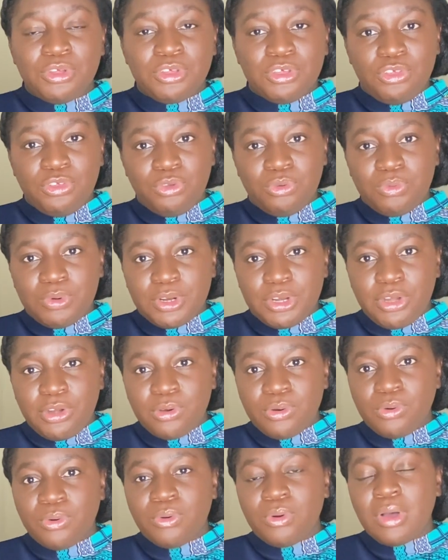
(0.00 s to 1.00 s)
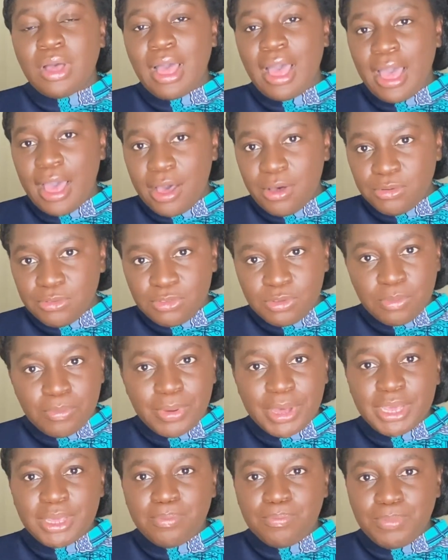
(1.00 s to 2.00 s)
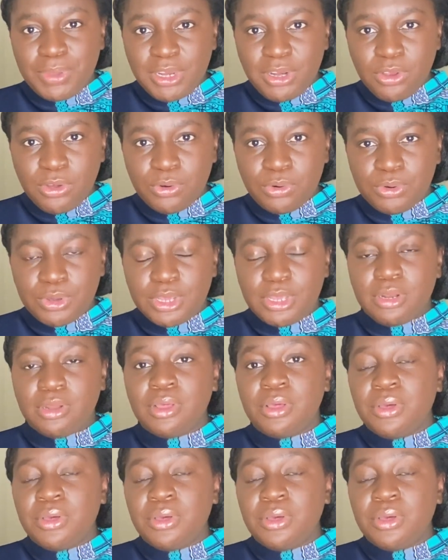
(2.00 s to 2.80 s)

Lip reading: you would know how to buy Bitcoin,